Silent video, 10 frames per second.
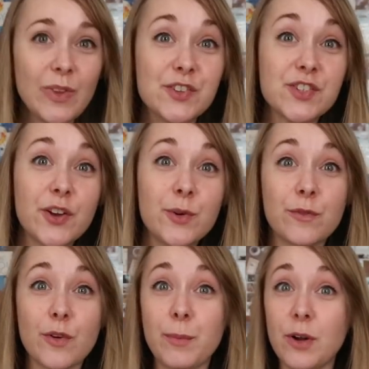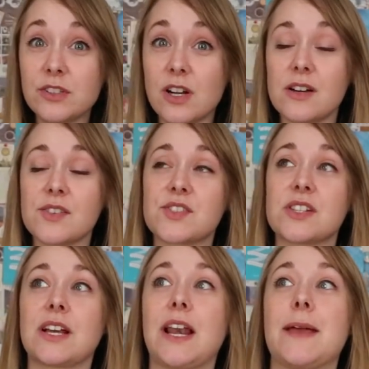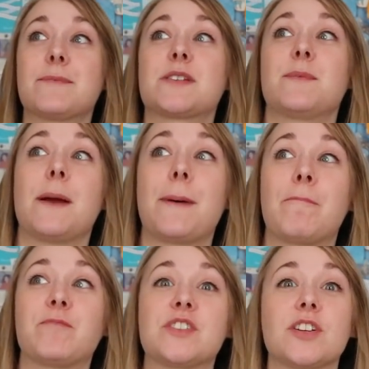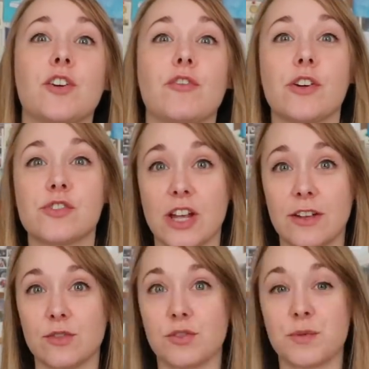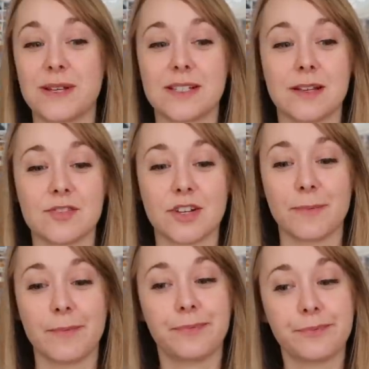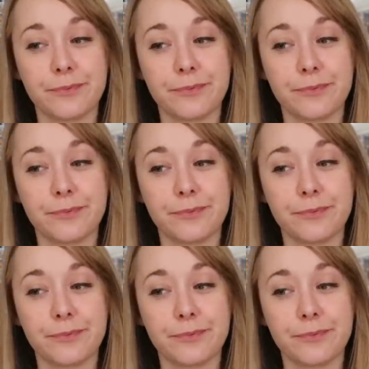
So for a podcast that claims to be about knitting and crochet in Northwest London,